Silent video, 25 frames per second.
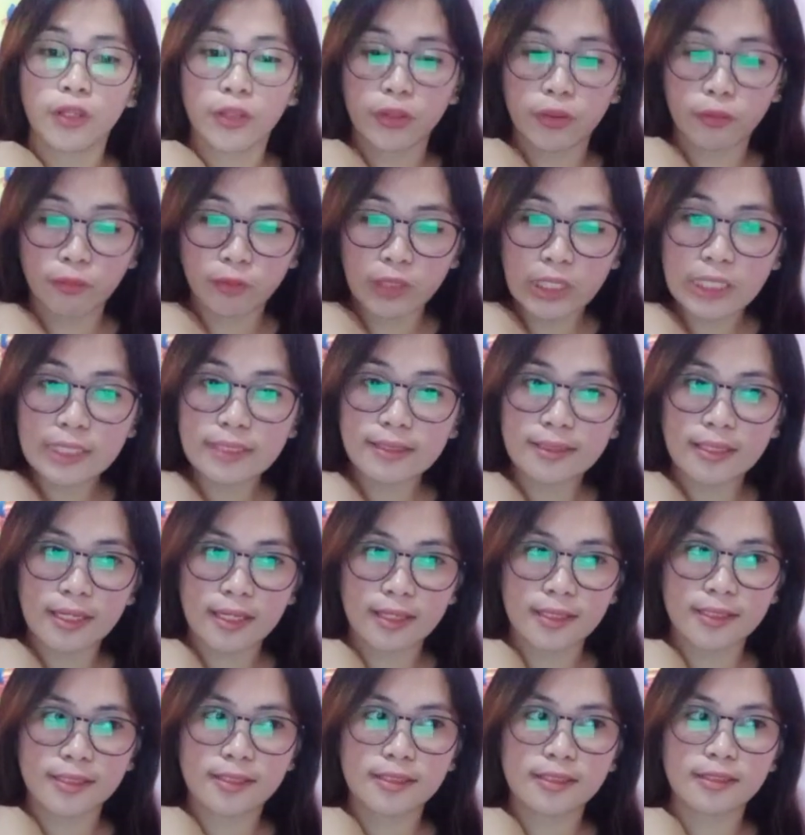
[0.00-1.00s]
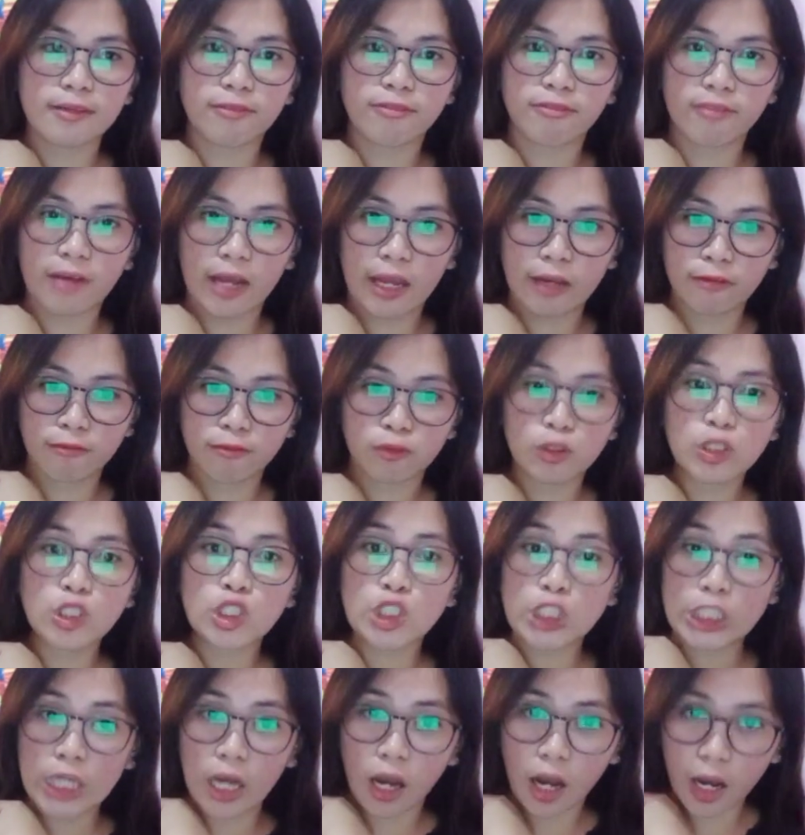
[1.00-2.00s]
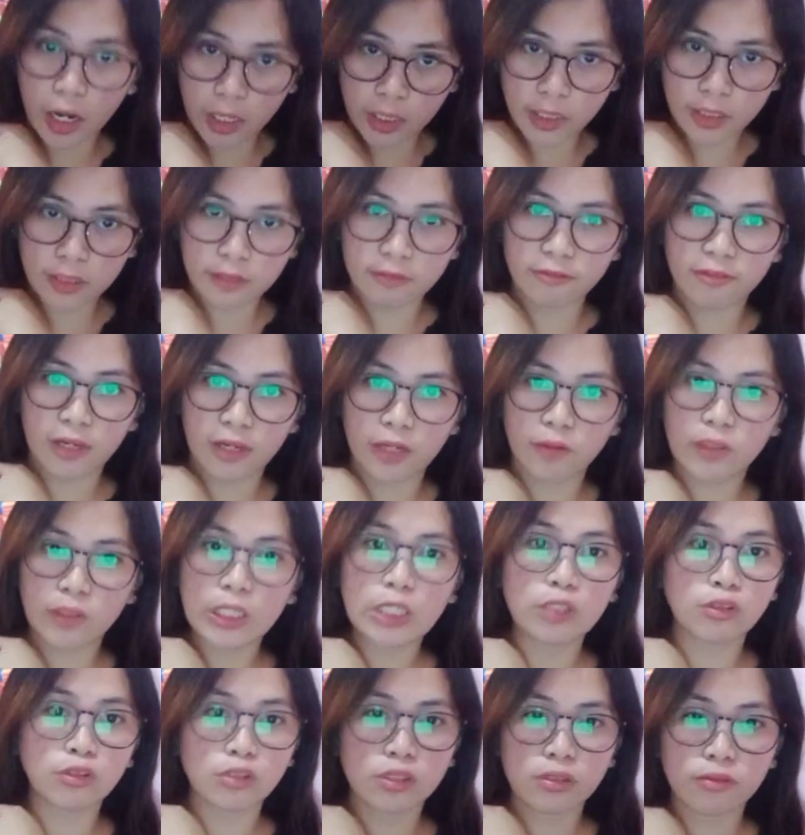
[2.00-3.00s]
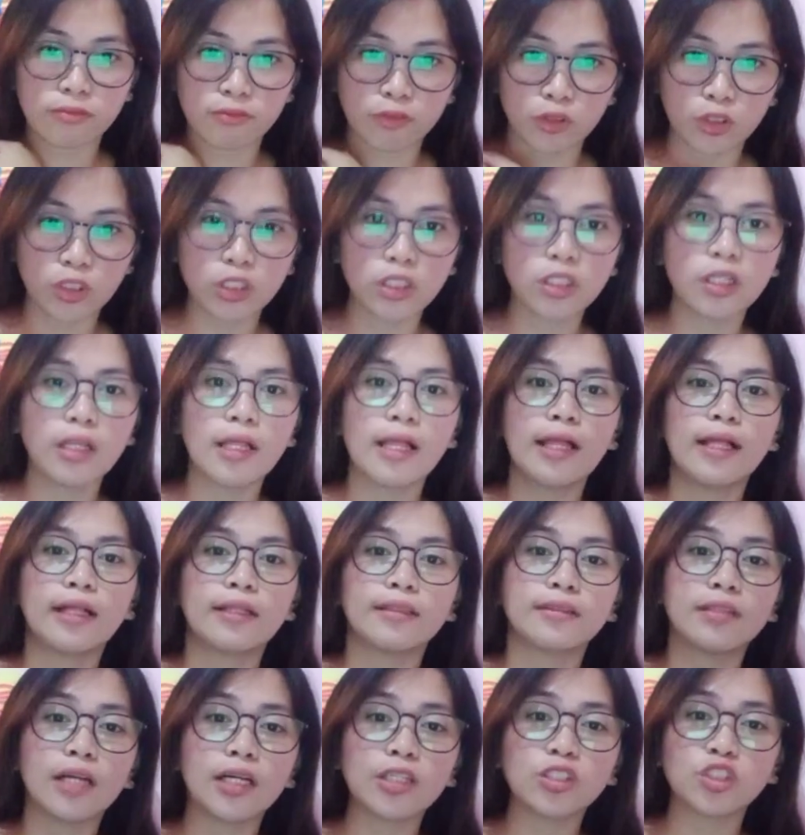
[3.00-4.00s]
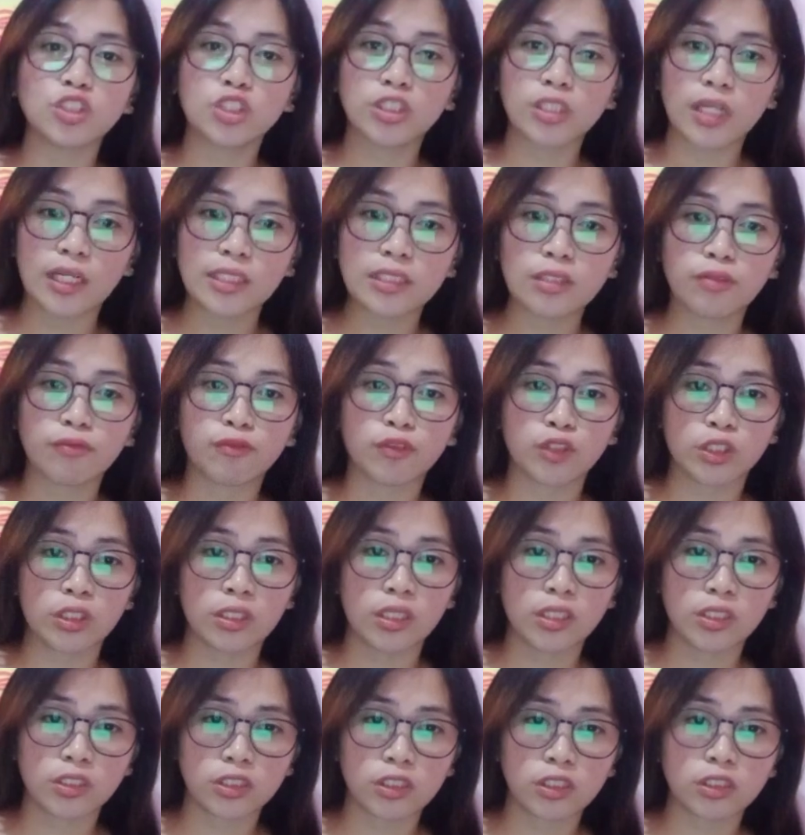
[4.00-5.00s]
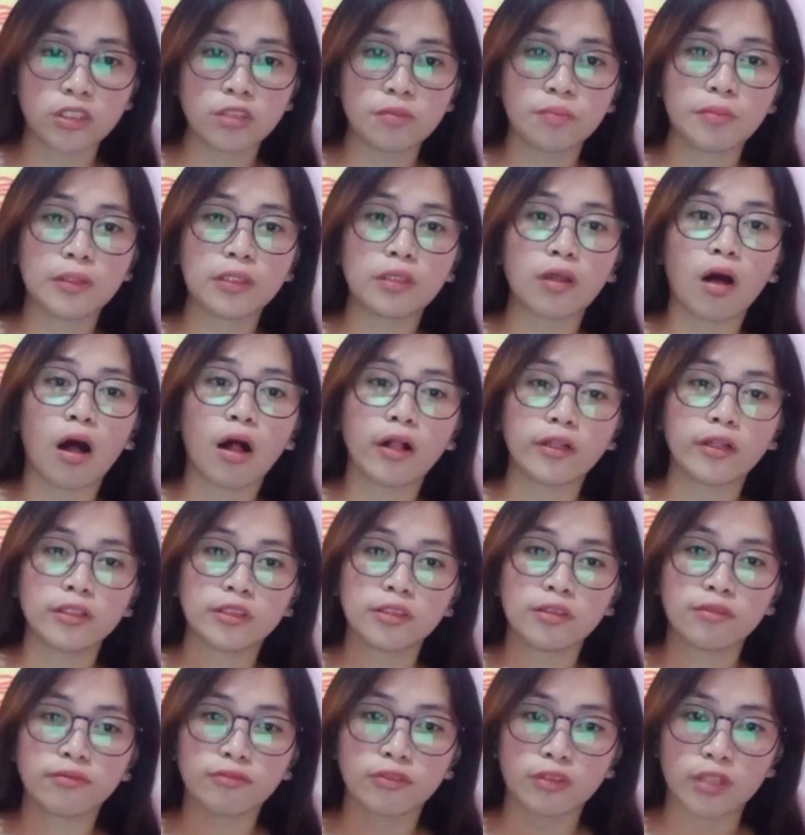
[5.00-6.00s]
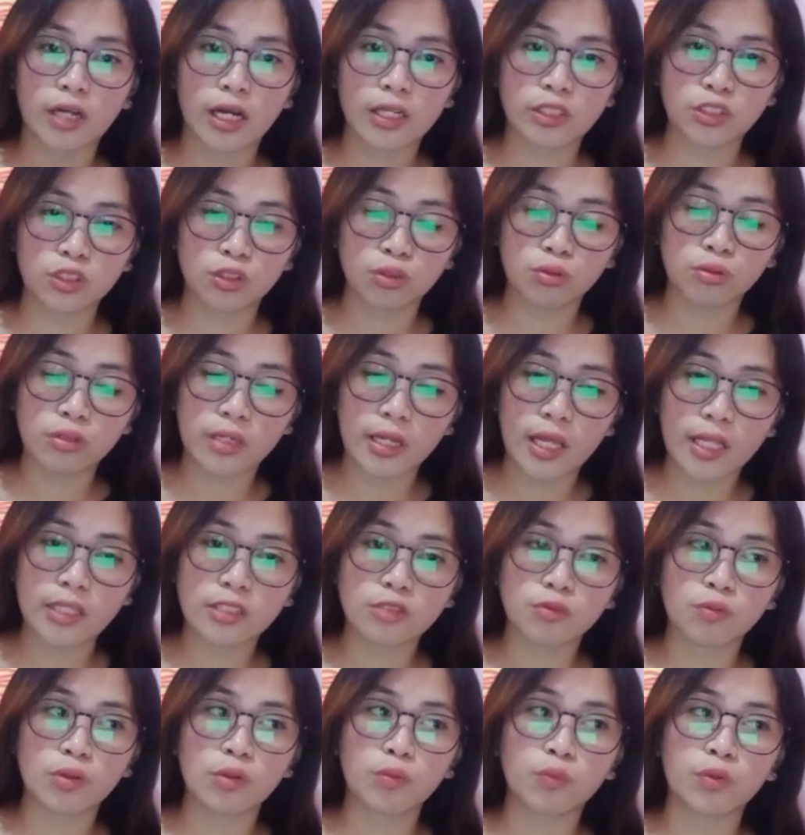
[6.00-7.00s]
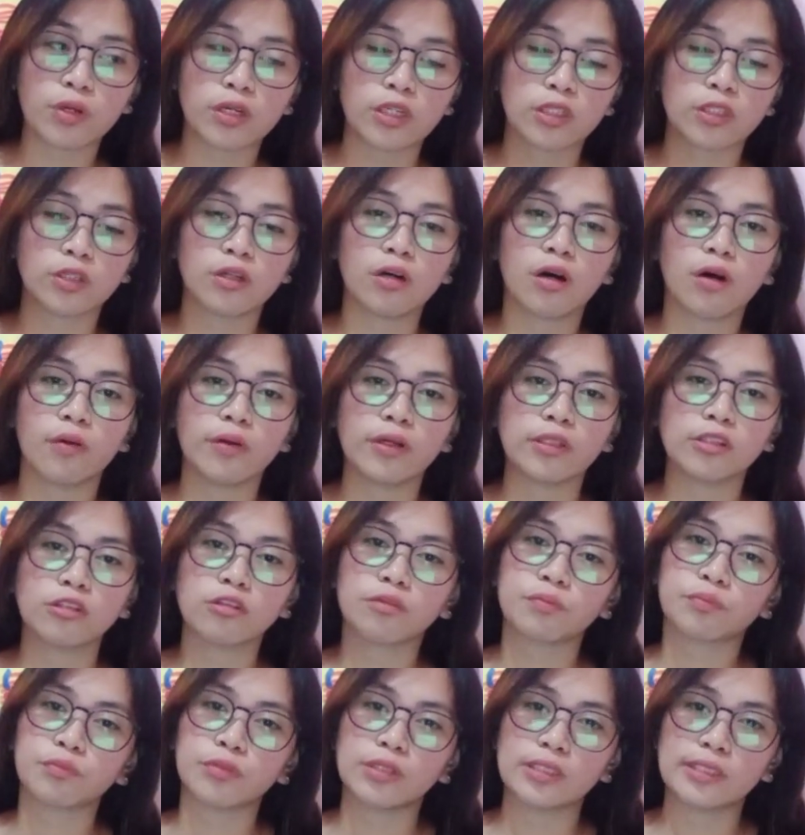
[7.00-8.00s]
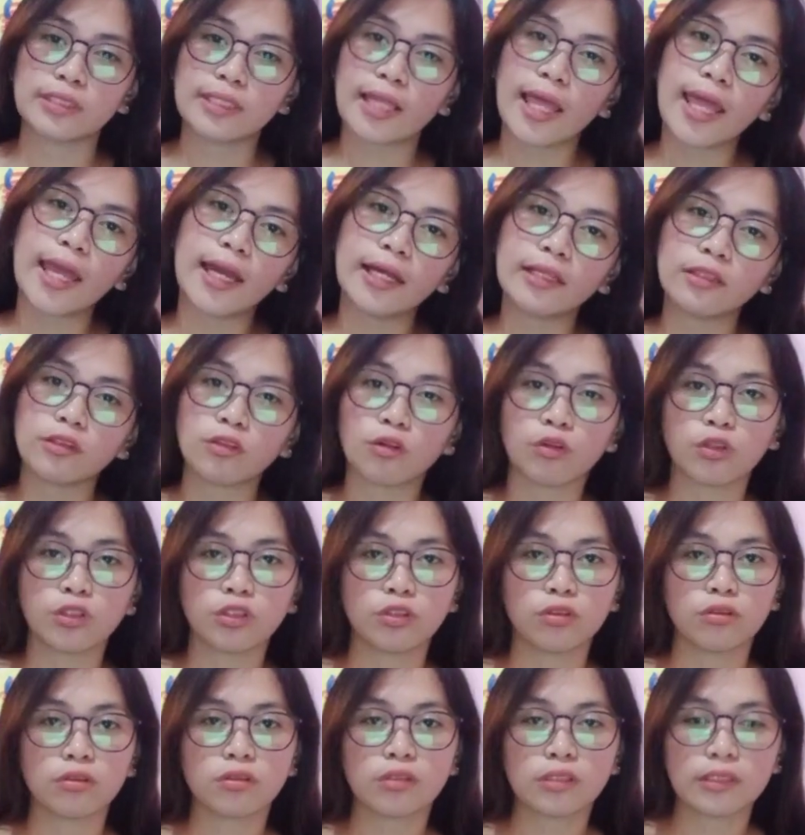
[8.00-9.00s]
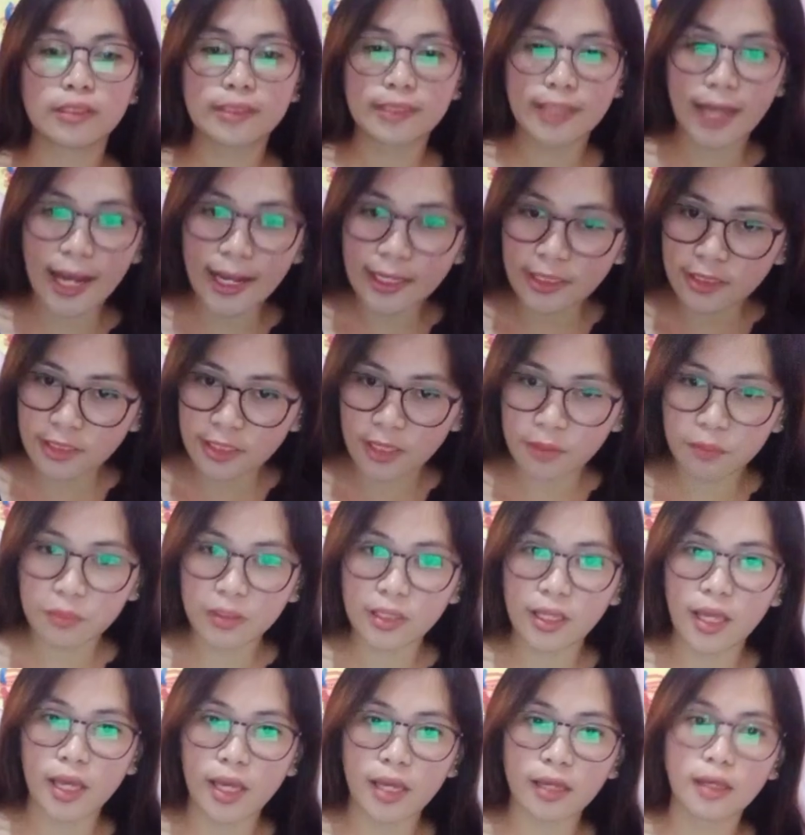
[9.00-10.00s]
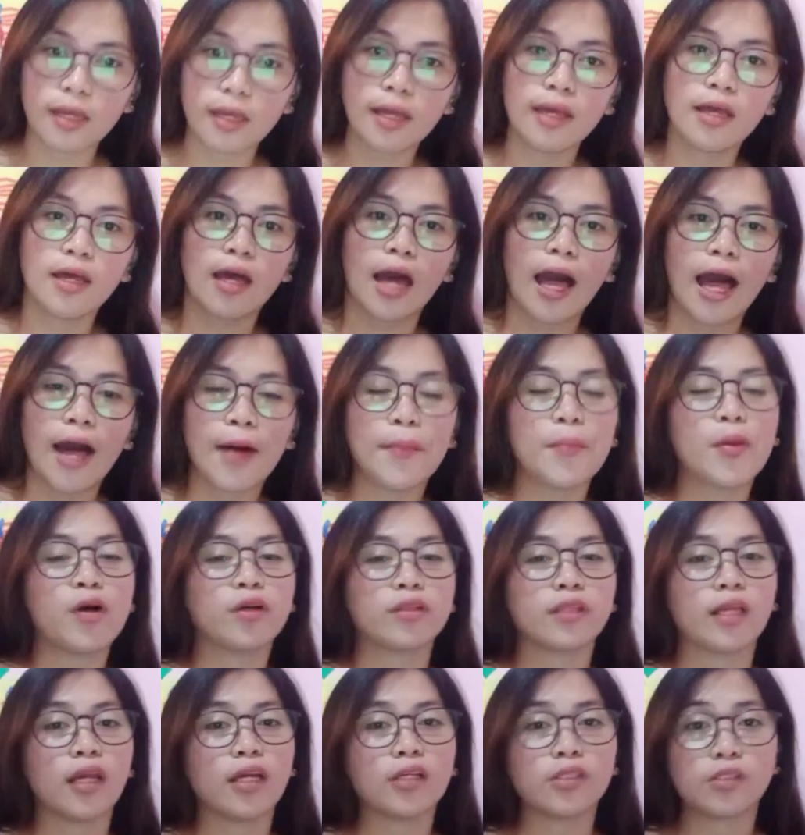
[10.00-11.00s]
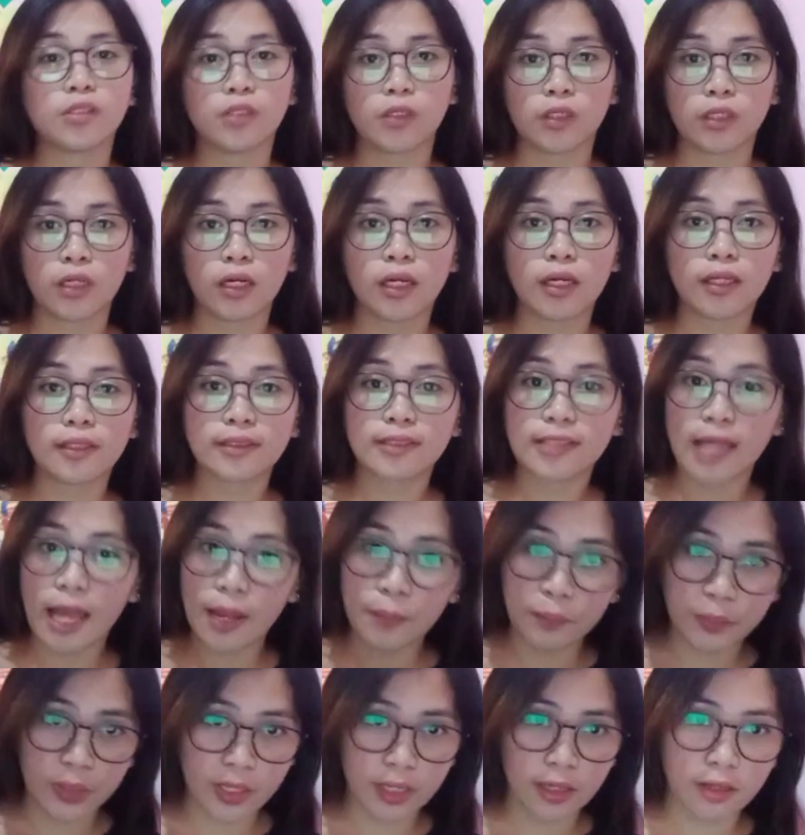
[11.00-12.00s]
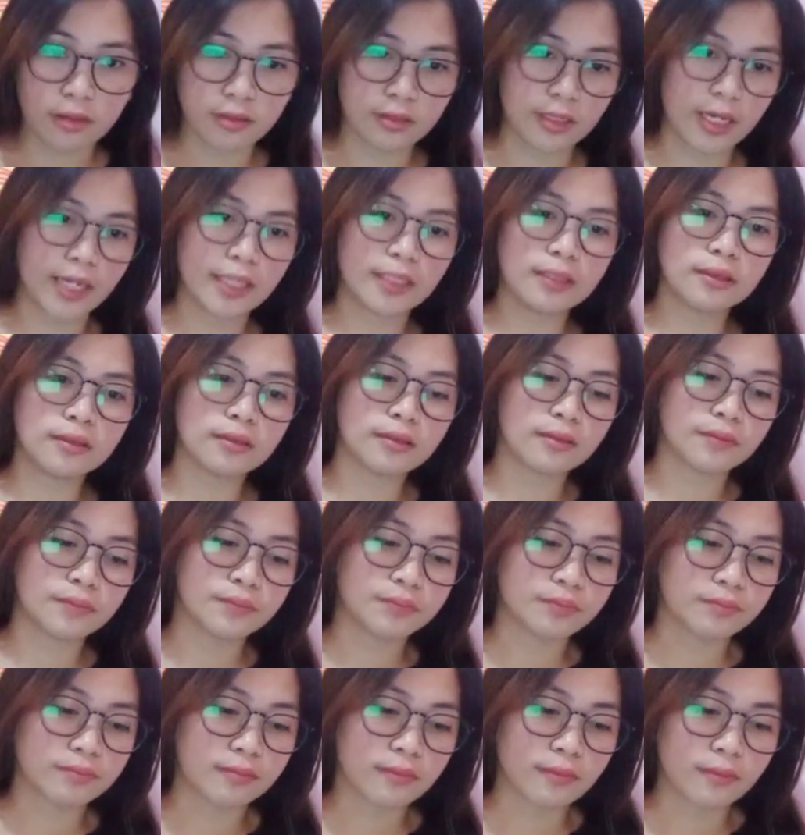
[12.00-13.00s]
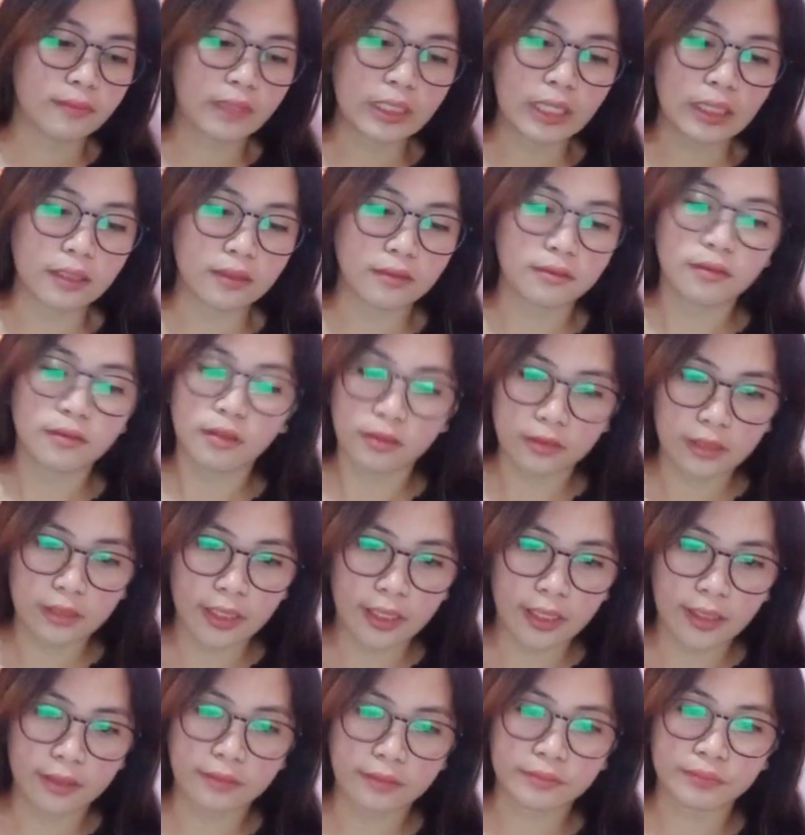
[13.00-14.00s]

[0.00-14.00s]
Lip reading: 365, which are very useful not just for teachers but also for us students when we are going to present or to discuss something about a certain topic, right? Okay.